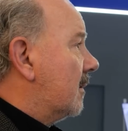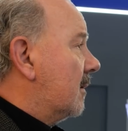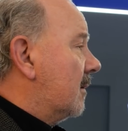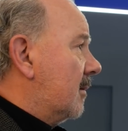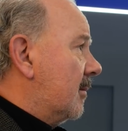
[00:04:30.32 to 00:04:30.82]

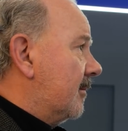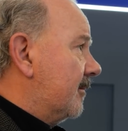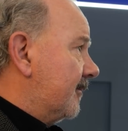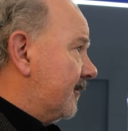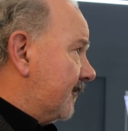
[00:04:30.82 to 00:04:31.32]

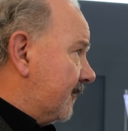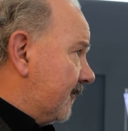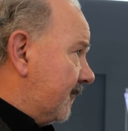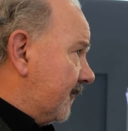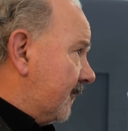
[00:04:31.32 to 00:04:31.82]

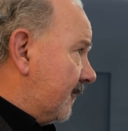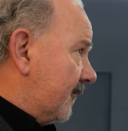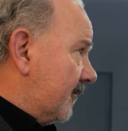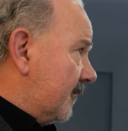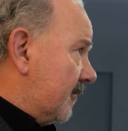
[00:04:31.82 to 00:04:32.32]

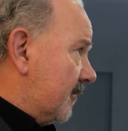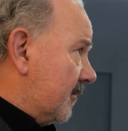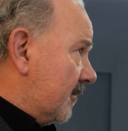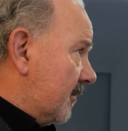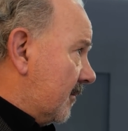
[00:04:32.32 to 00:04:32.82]

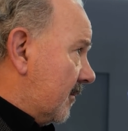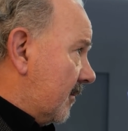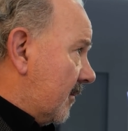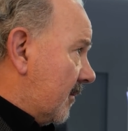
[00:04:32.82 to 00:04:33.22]
(silent)